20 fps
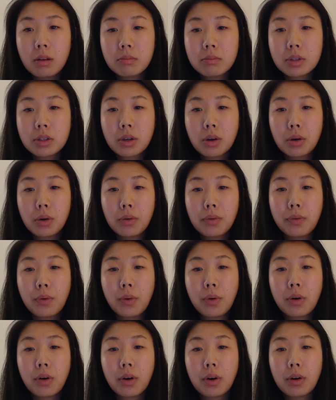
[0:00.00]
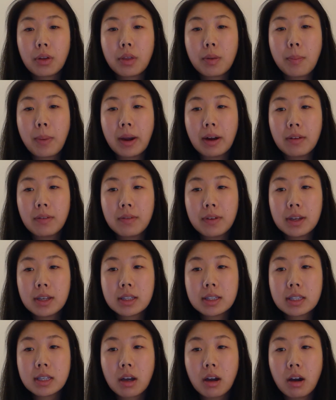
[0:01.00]
So for the
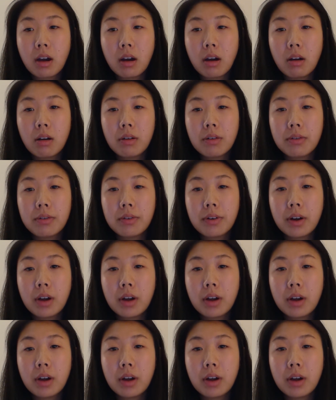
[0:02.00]
benefits of